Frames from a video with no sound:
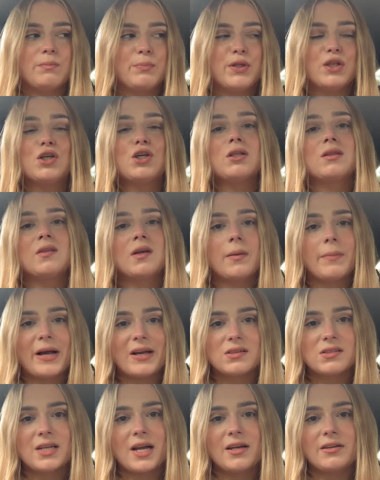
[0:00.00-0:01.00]
But the good thing about
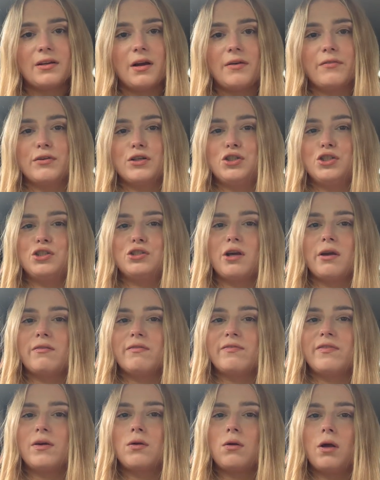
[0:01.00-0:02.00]
a standover is you don't
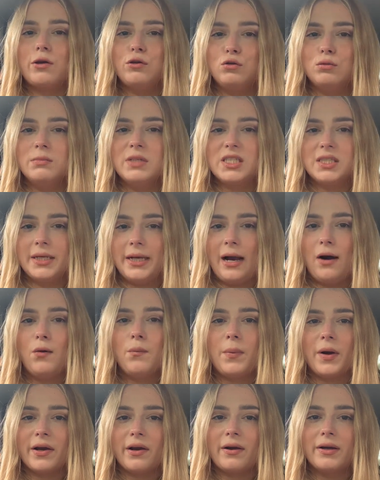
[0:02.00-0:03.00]
feel like you're missing out
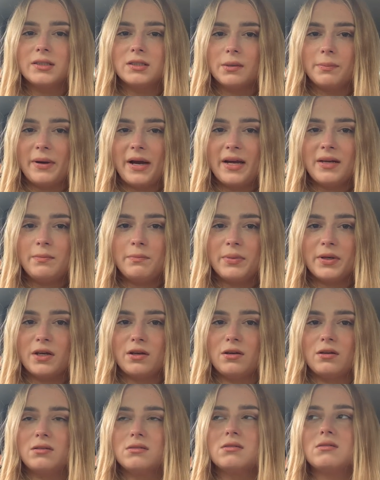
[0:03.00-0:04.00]
by going to bed
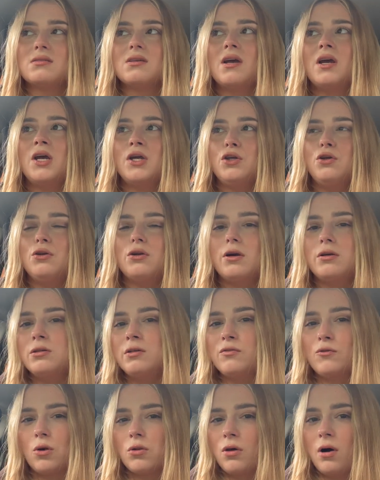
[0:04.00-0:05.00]
because you know
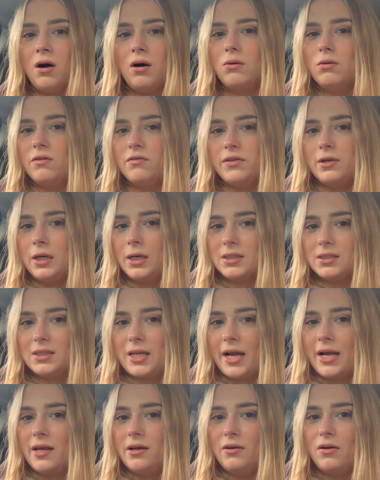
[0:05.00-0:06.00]
you've got the whole of the next
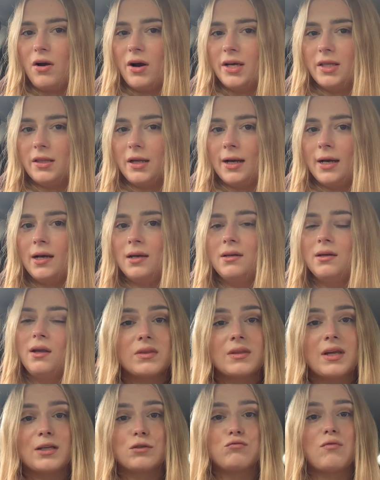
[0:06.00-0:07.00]
day and night there.
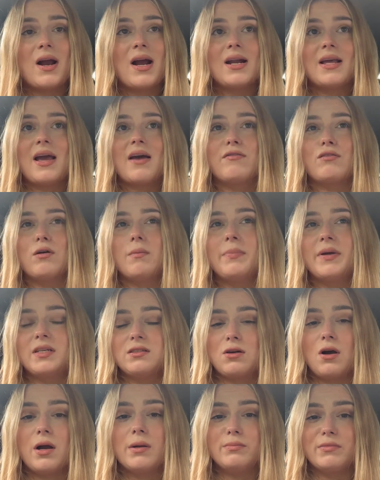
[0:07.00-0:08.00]
There's rarely ever a big
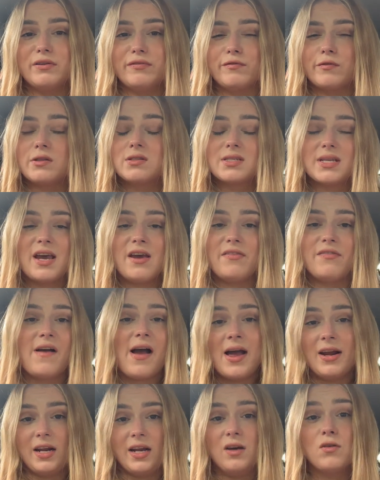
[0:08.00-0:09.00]
time difference, if
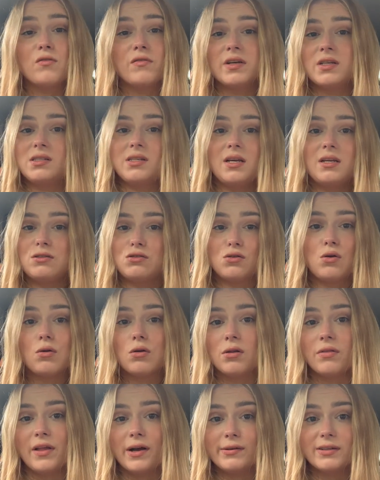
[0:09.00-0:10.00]
any. Obviously in
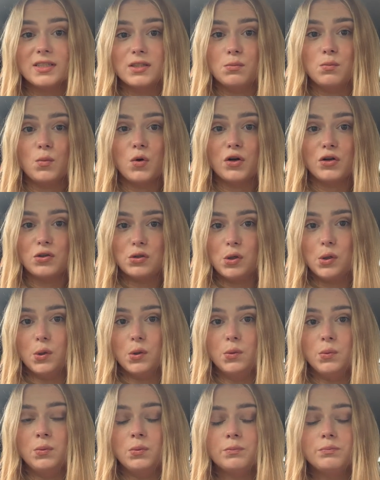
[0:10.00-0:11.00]
Scotland there isn't one at
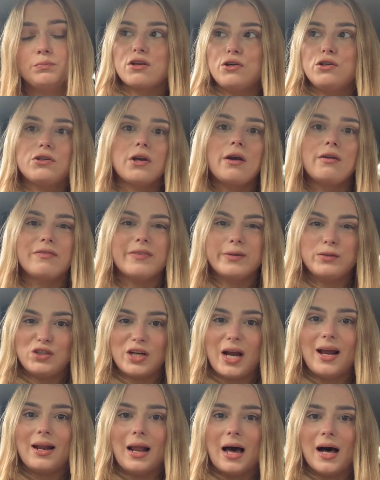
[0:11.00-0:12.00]
all so you don't feel
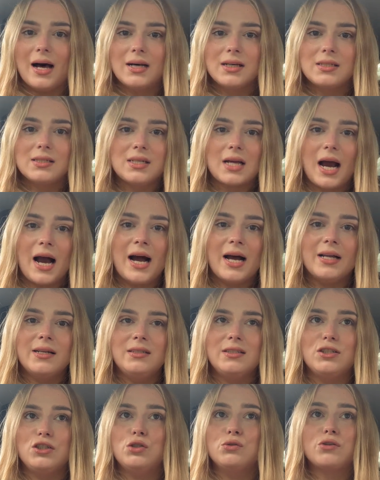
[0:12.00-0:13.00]
jet lagged
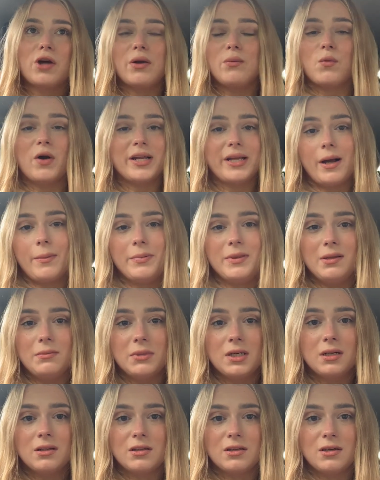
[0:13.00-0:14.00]
and you don't wake up in the
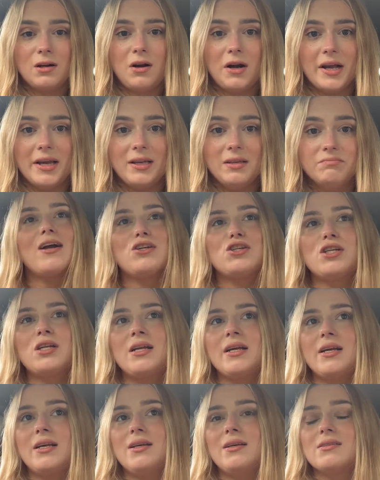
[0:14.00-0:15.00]
middle of the night. I
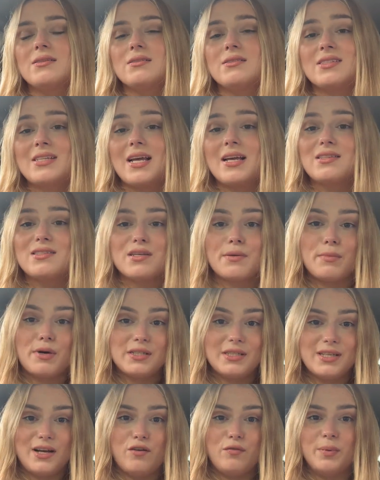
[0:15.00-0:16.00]
actually said to
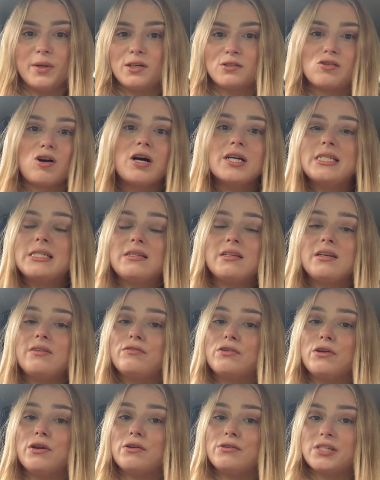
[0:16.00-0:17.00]
myself, because I didn't
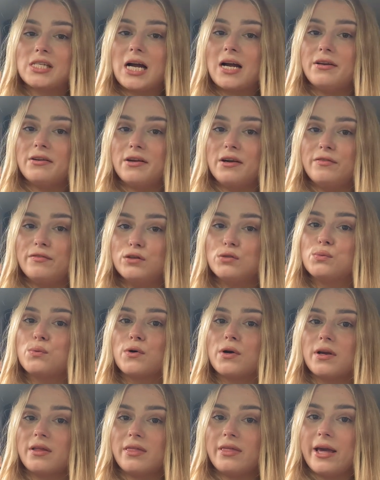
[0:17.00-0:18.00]
even know standovers
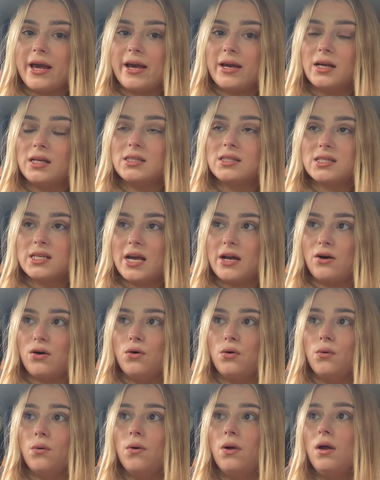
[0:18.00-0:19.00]
were a thing
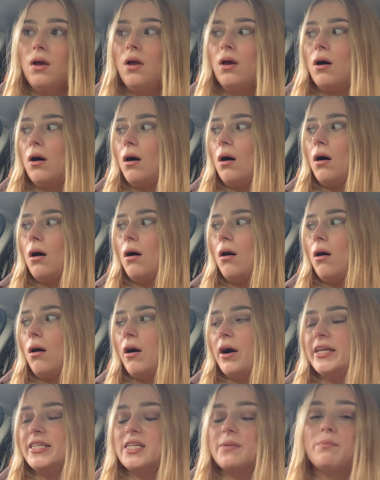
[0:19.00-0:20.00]
until
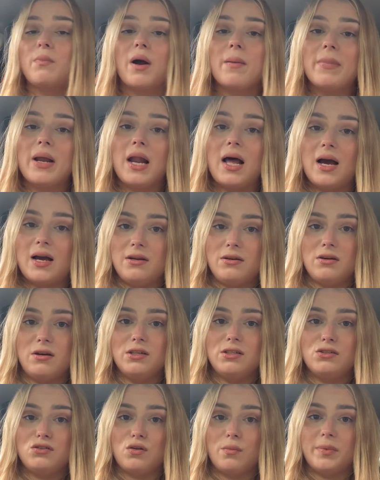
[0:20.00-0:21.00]
I did my Milan
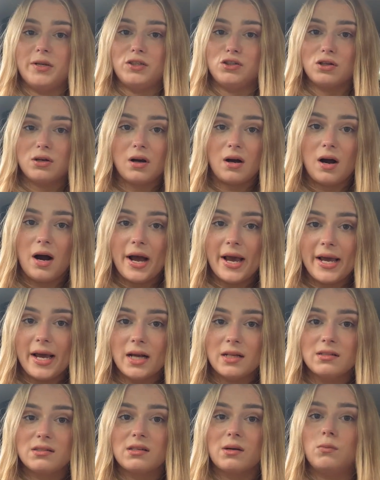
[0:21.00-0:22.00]
night stop in July
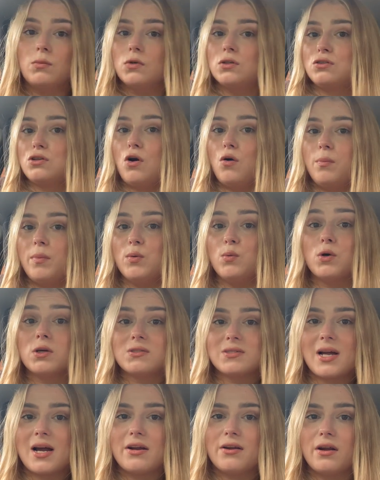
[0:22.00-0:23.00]
and someone told me what a
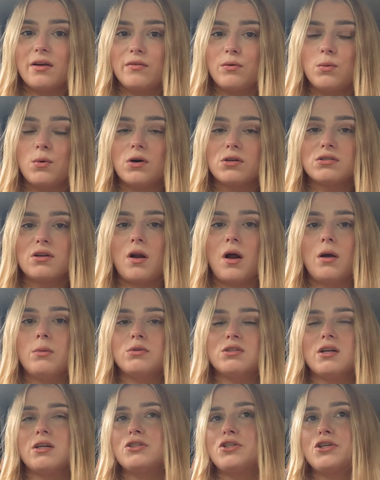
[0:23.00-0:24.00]
standover was and I
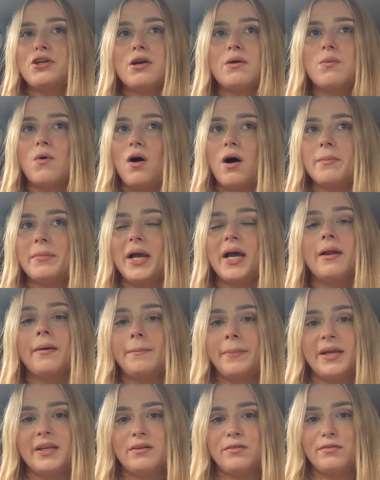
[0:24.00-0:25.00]
was like, do you know what, I'm going to
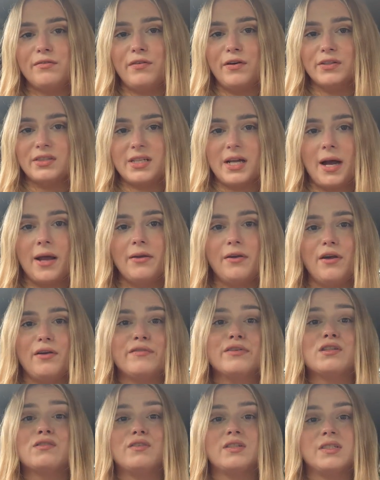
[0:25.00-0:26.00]
bid for
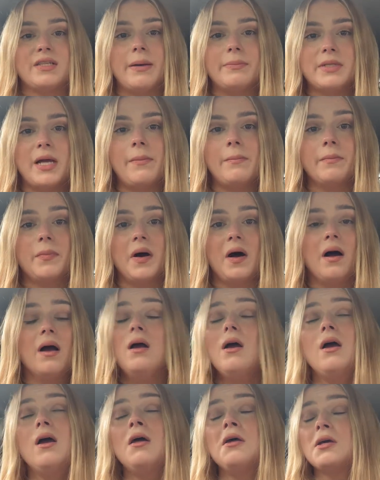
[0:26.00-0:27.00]
standovers for September.
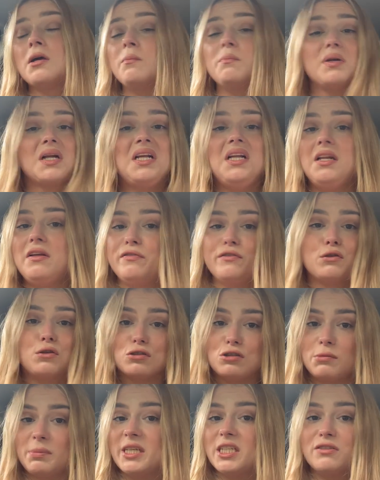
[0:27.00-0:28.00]
Completely
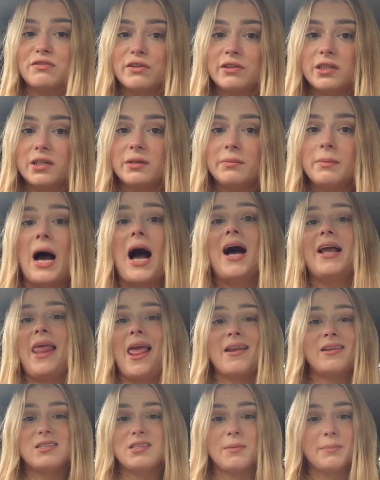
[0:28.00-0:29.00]
forgot to bid for them and
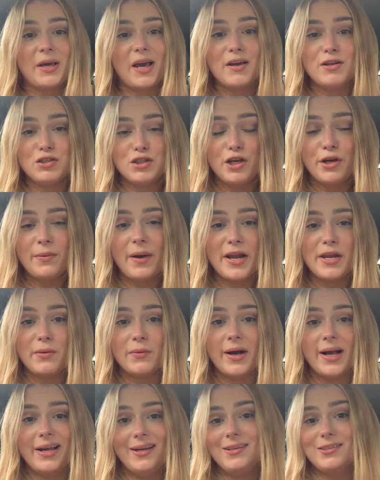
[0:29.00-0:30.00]
ended up getting two
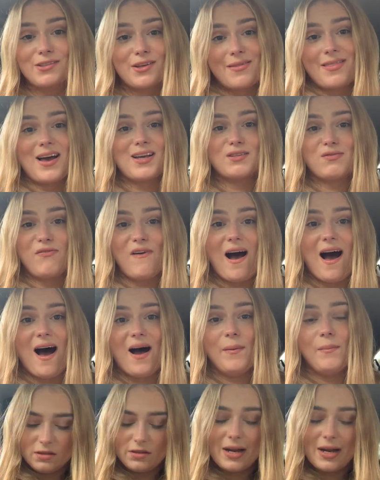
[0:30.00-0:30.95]
anyway, so that's fab.